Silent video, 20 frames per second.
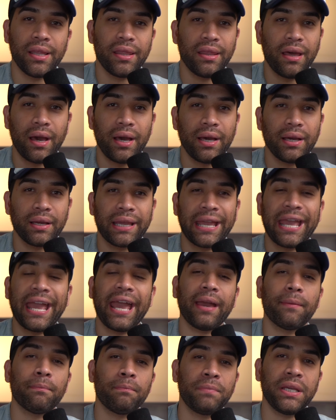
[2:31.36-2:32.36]
that
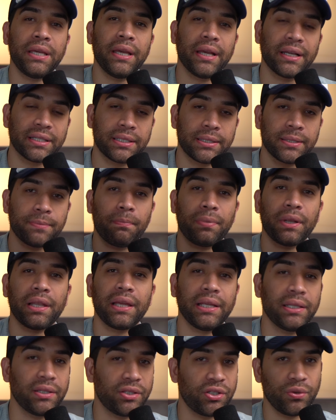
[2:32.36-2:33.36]
can't be
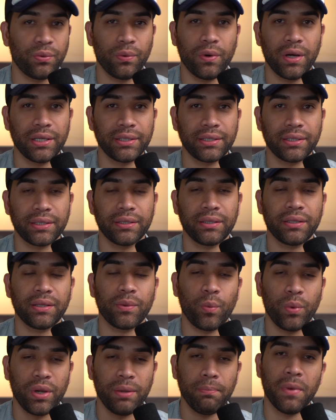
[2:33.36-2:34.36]
explained to us.
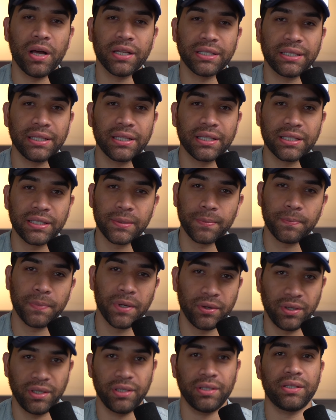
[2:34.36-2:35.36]
We must
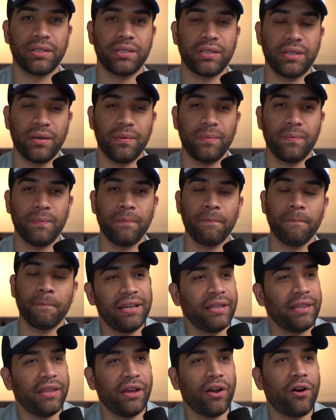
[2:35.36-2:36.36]
experience them.
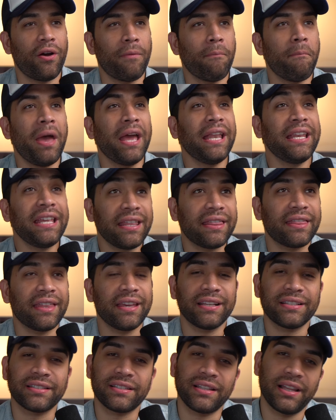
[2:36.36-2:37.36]
There are many
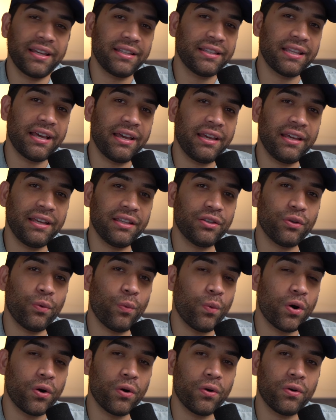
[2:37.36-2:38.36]
things like that in the
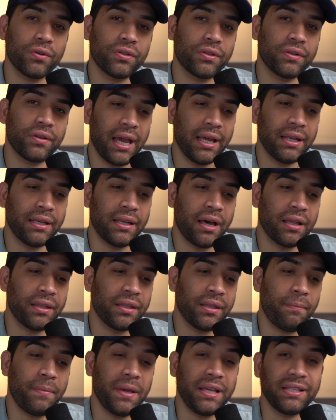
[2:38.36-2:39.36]
world. And
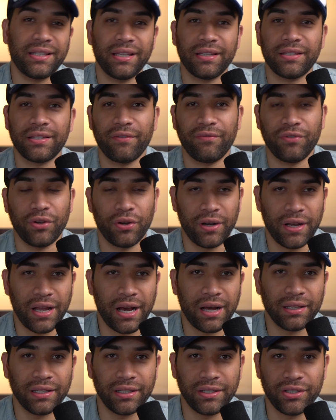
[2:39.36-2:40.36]
on the basis of your
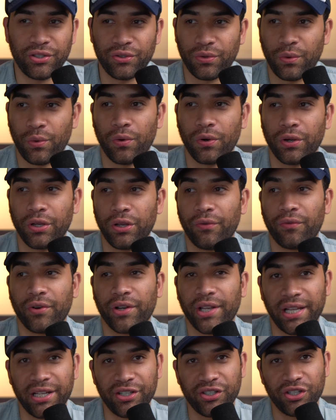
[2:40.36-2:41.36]
knowledge or your
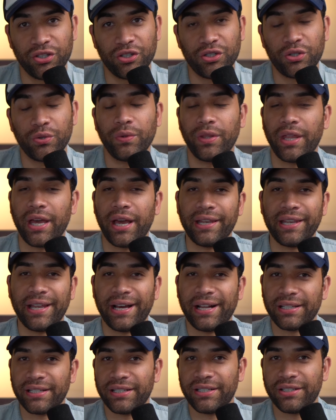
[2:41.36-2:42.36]
relation to that
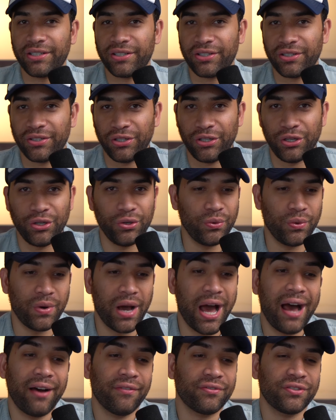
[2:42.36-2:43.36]
knowledge, you
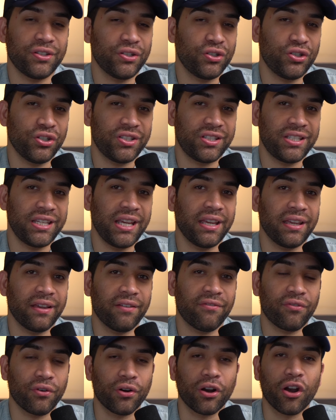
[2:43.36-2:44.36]
have to just take
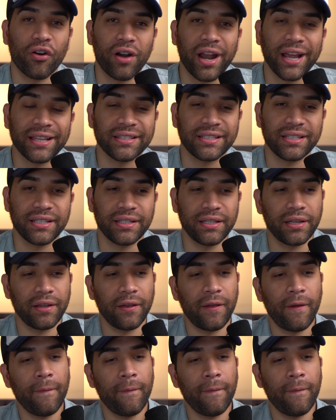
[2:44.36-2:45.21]
it for granted.